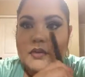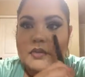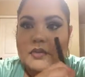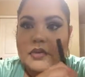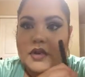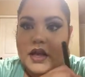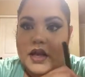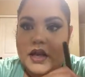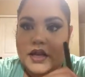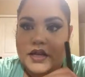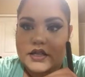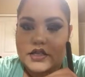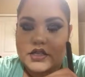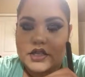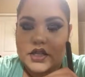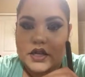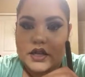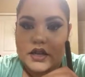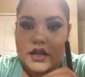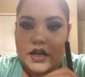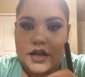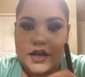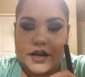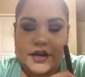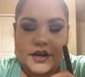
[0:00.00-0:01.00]
black
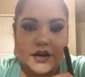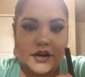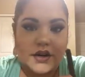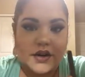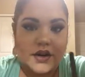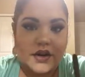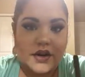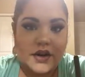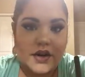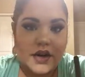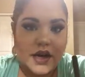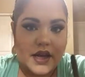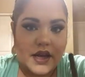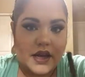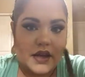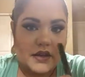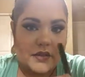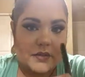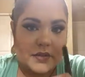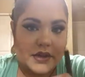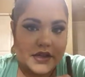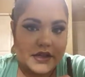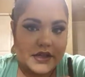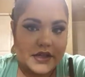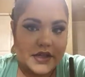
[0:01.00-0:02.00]
gel liner
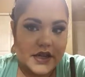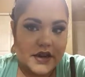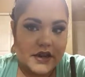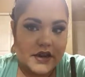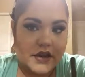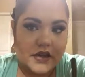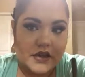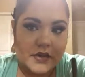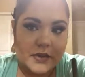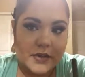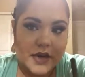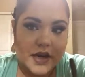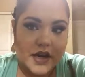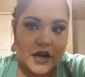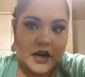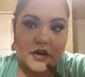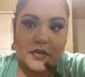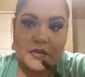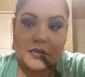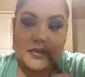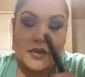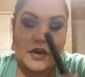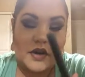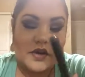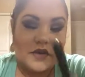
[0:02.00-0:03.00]
and mascara on the bottom.